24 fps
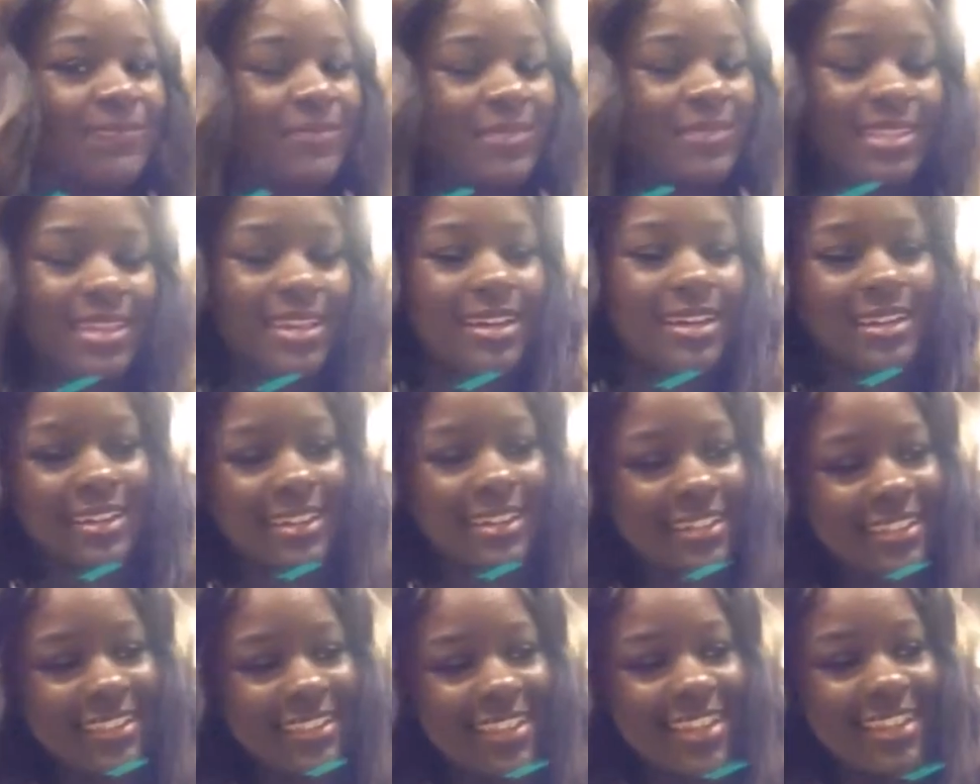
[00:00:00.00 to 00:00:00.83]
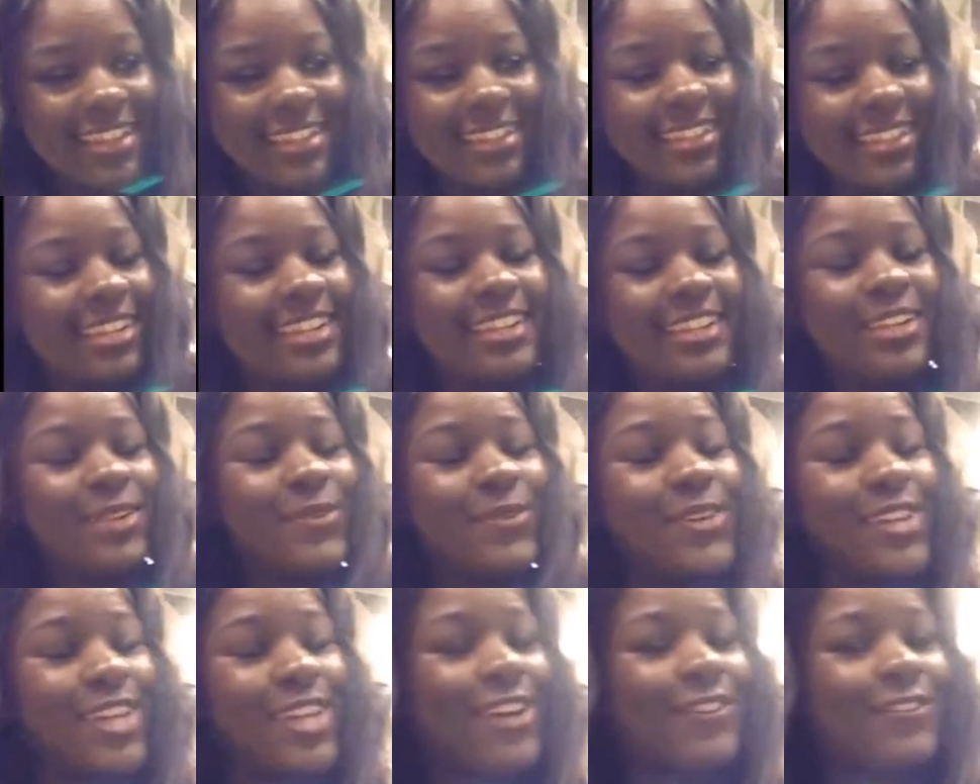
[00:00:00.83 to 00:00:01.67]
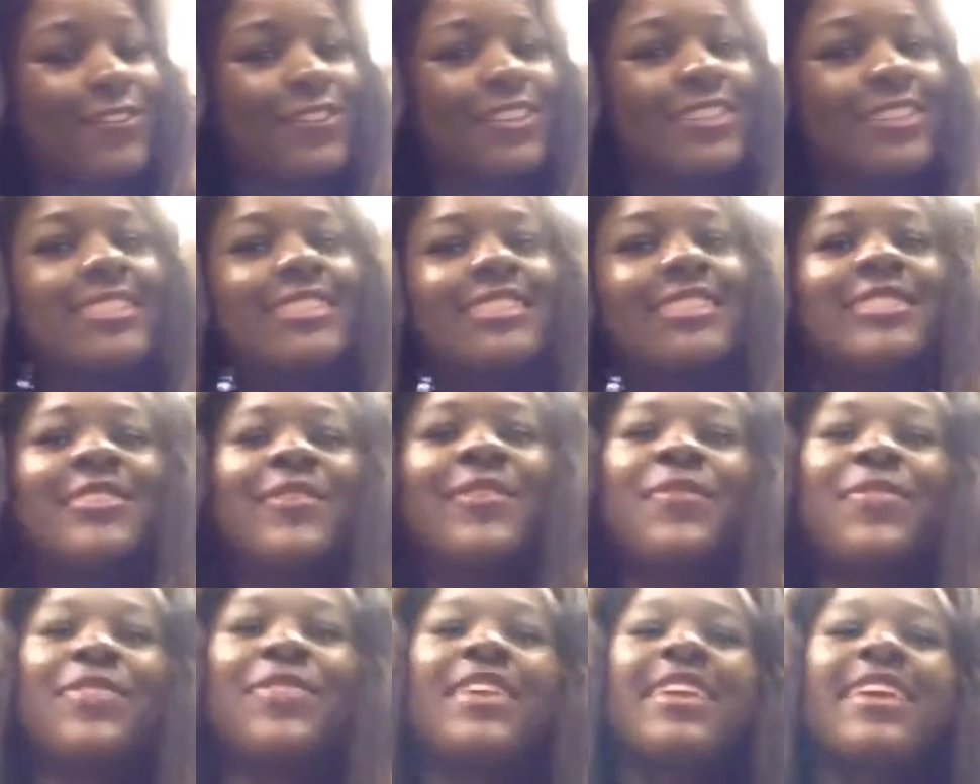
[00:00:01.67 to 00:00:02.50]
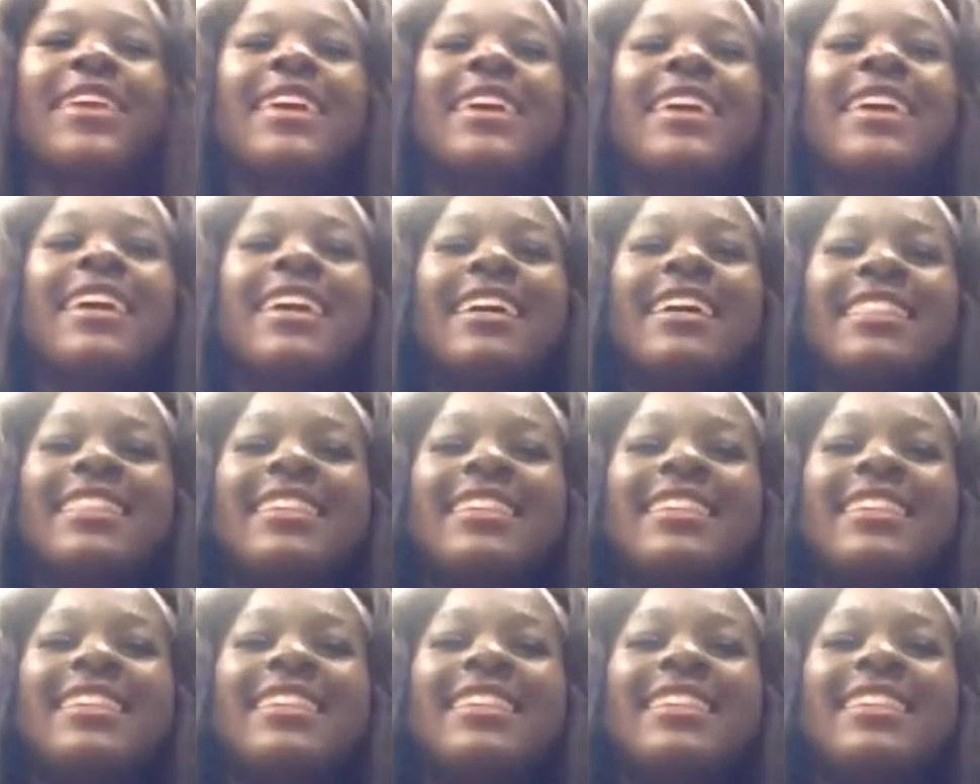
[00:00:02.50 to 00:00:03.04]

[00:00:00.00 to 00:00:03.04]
nah, it didn't work out for us. And